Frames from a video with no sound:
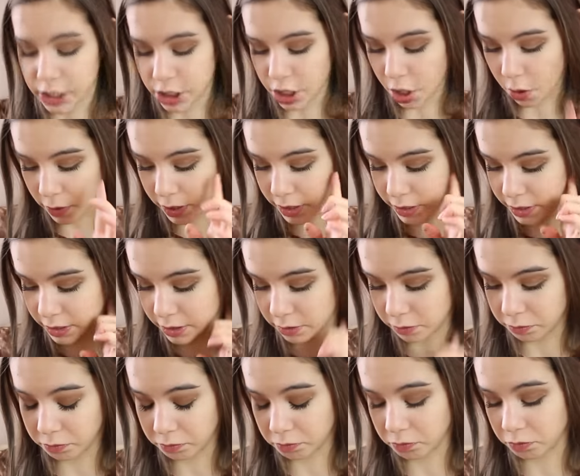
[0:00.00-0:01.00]
So it's
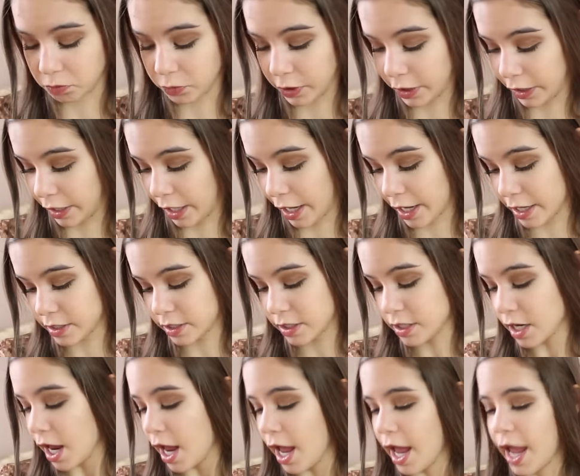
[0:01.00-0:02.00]
really
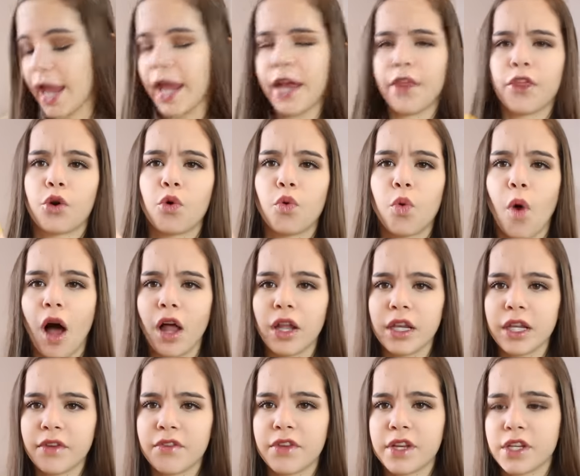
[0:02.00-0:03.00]
nice. And the
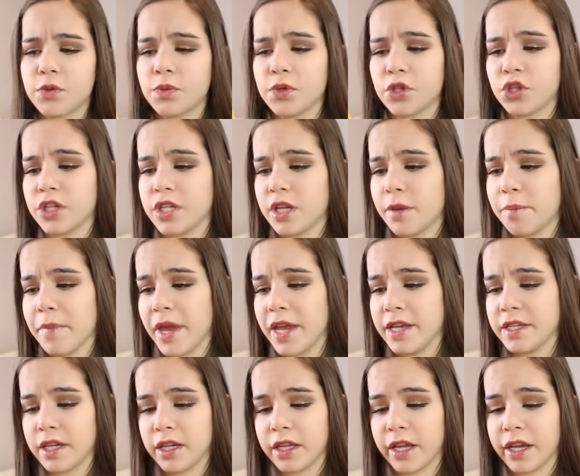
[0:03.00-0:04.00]
quality of this was just
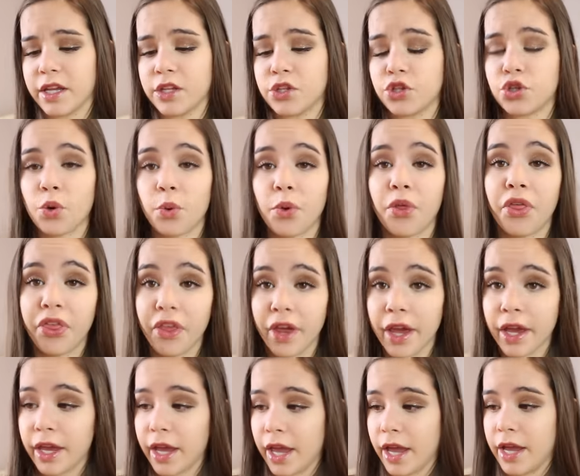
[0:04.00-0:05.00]
amazing. Like it's so
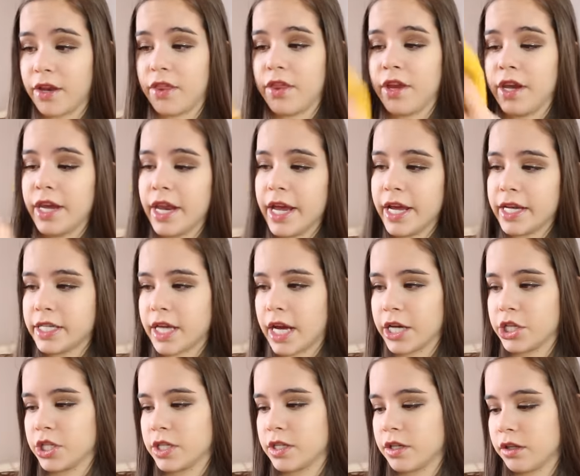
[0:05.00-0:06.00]
thick and the knit
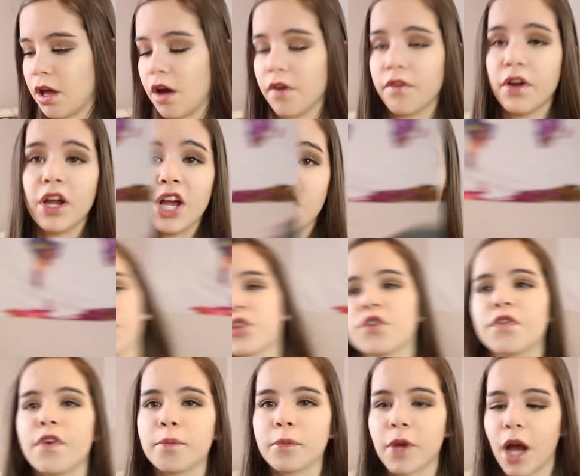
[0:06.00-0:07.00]
I just love. And
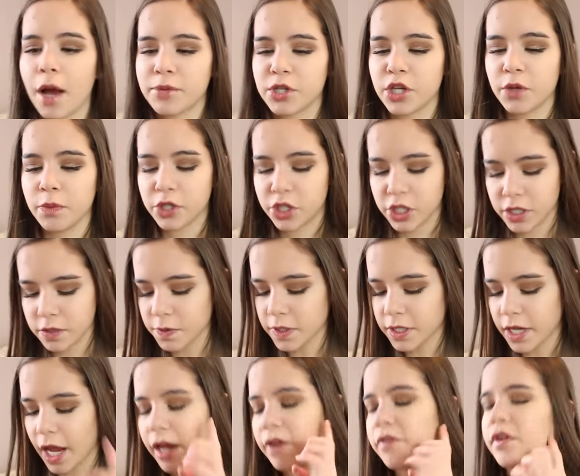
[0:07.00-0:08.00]
also from Cupshe, which this
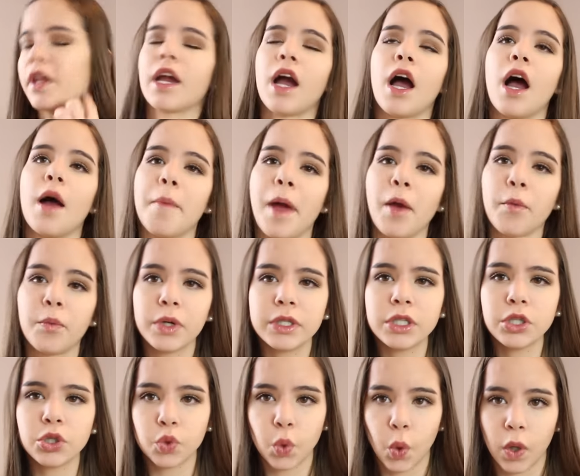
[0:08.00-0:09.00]
was kind of like, um, I
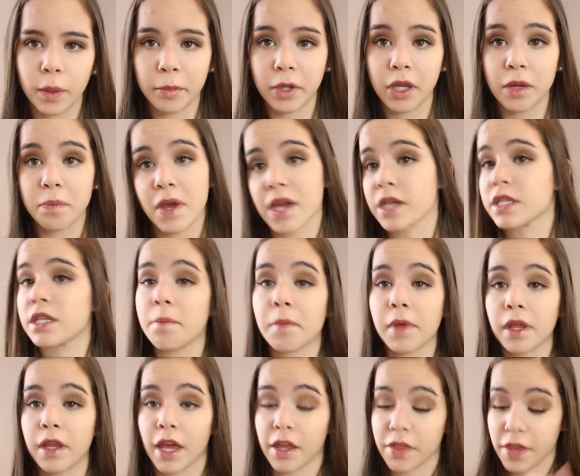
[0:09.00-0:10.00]
wouldn't normally pick
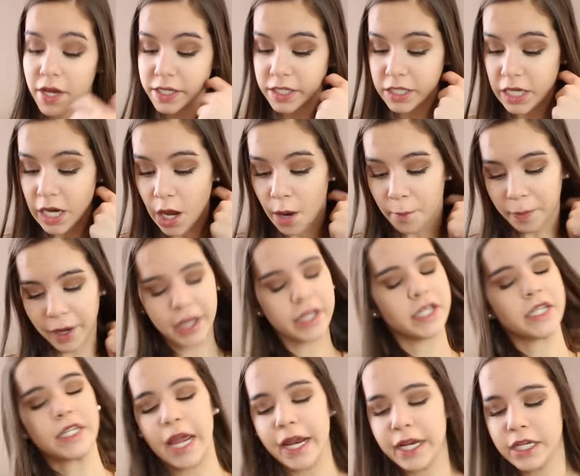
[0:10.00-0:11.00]
something like this, but I
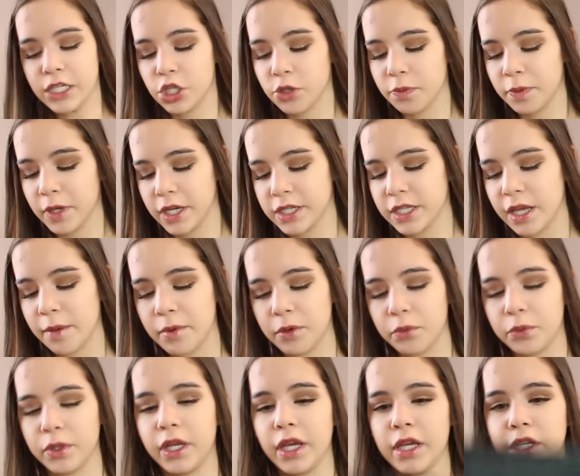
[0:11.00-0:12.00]
decided to because I've
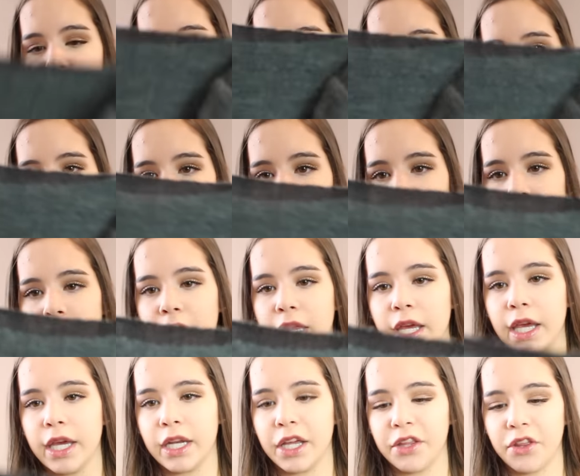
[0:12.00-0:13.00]
been really into yoga
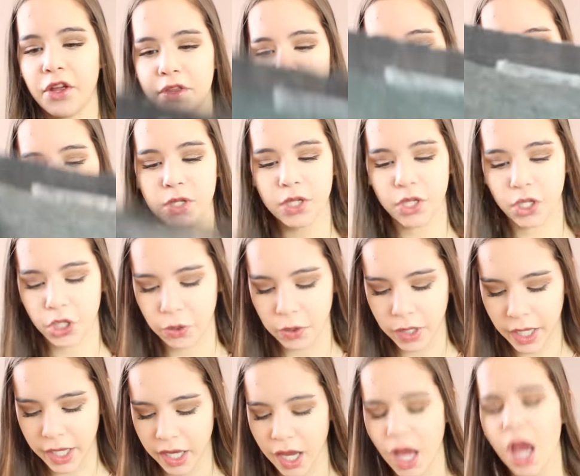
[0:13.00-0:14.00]
lately and I thought this was a
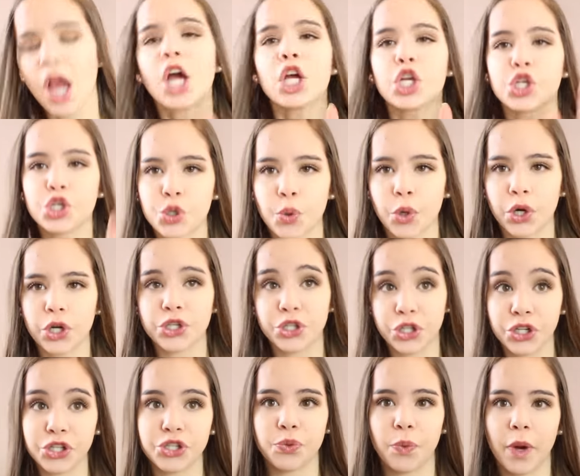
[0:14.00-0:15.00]
cute like short
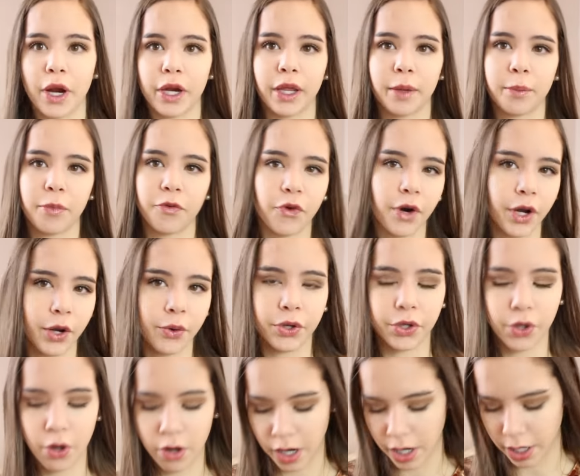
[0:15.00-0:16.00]
shirt to wear like before I go
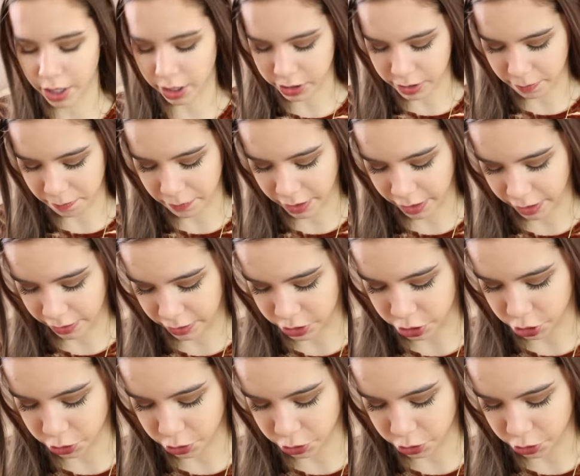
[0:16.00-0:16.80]
to yoga or something in the